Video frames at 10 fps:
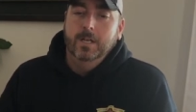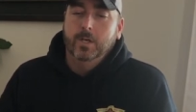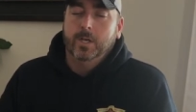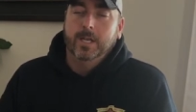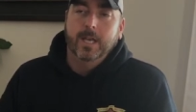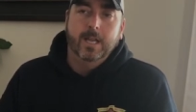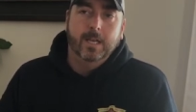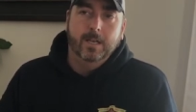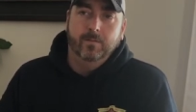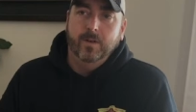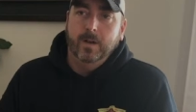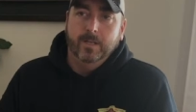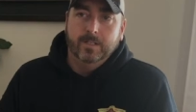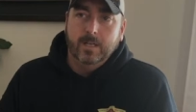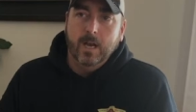You can get it in
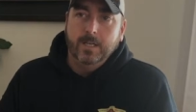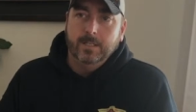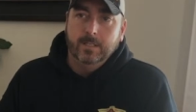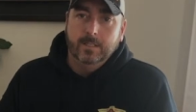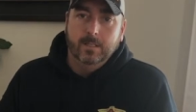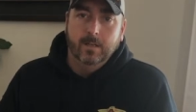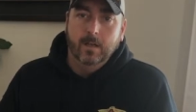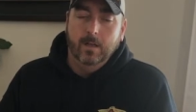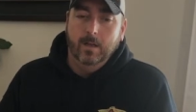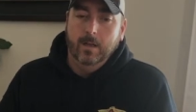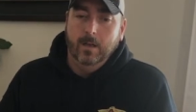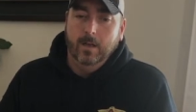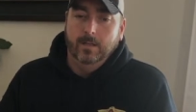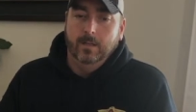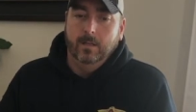various sizes.
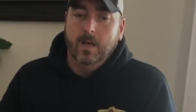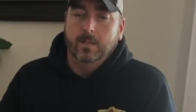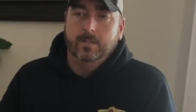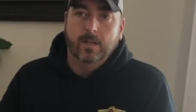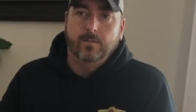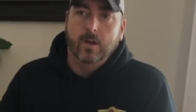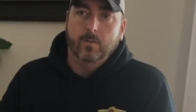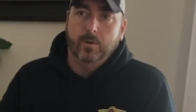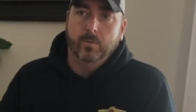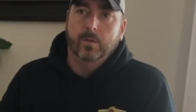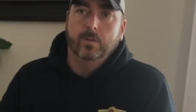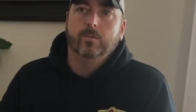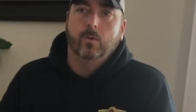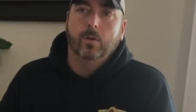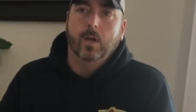A lot of the stuff I work with on the
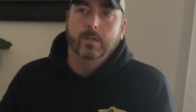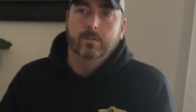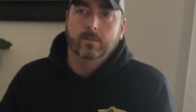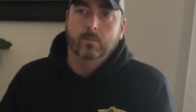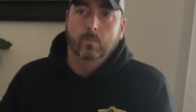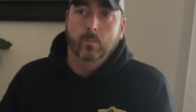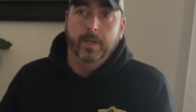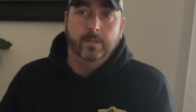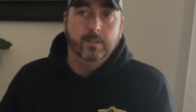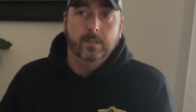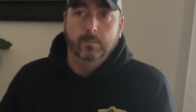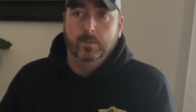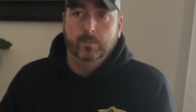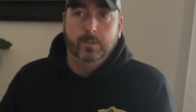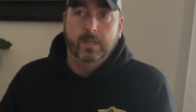shorelines weighs in
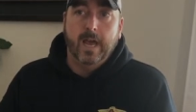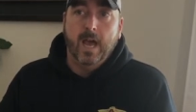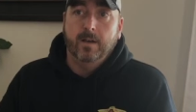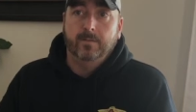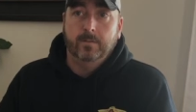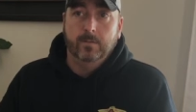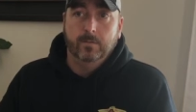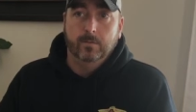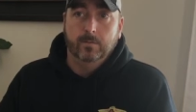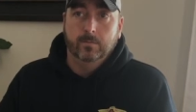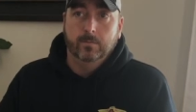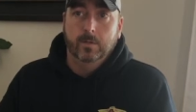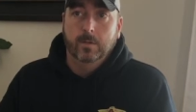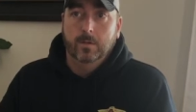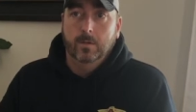between half to
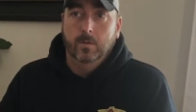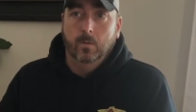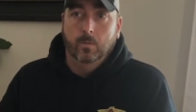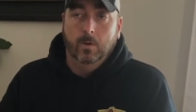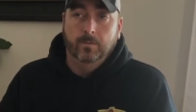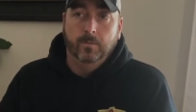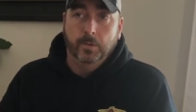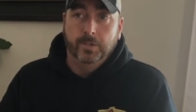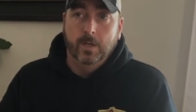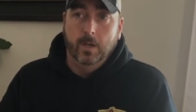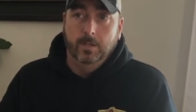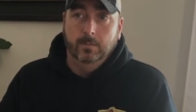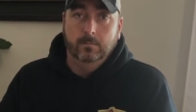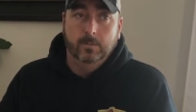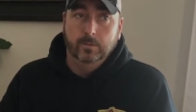a full
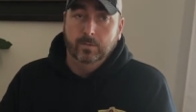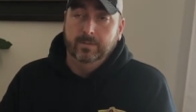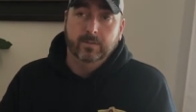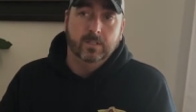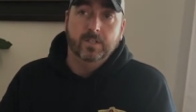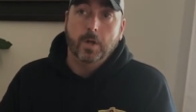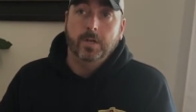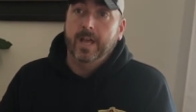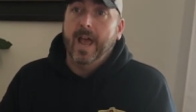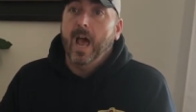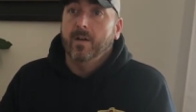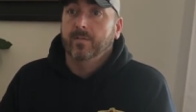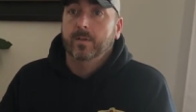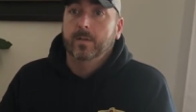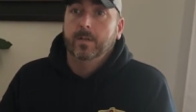ton to even 1.5 tons.
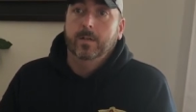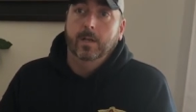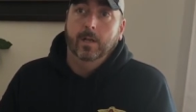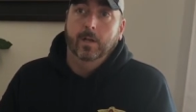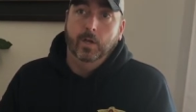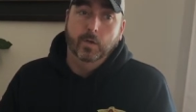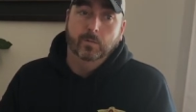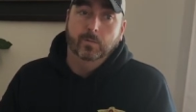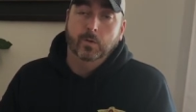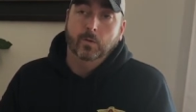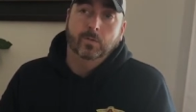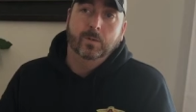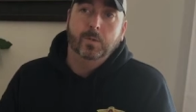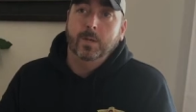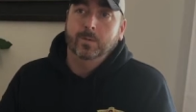So
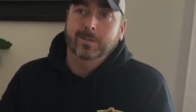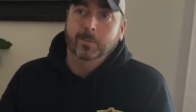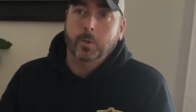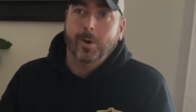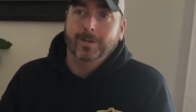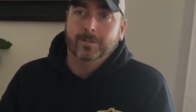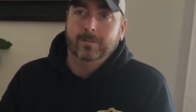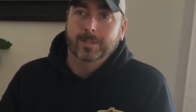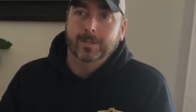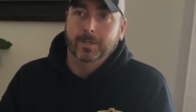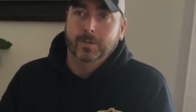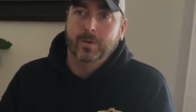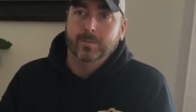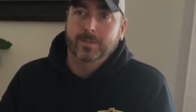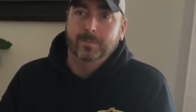sometimes it requires quite large
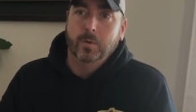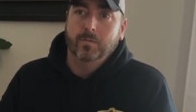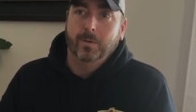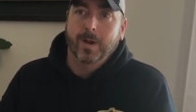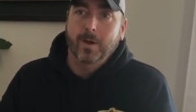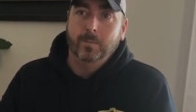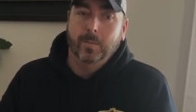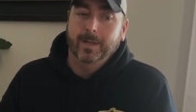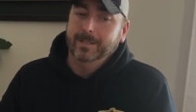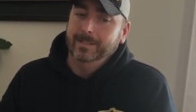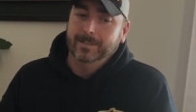equipment to move it around, but